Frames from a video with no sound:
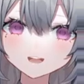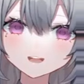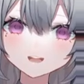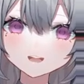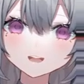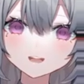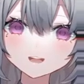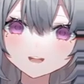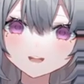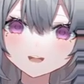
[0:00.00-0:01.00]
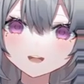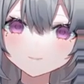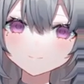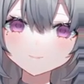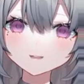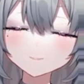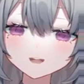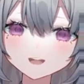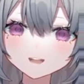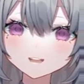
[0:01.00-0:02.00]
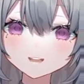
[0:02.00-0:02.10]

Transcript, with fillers: at you go! I'm flip. You why, are wearing